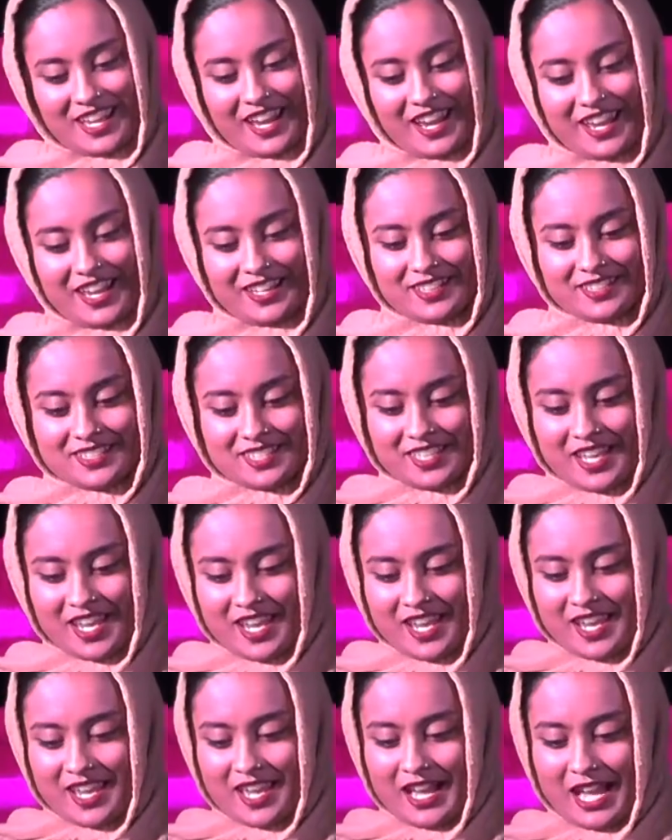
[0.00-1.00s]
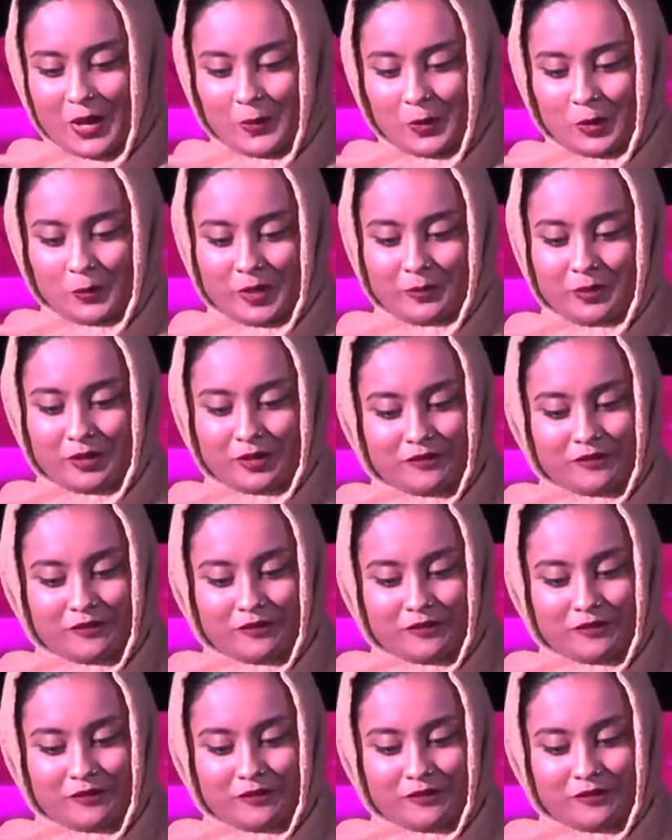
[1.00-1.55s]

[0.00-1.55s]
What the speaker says: and today I will be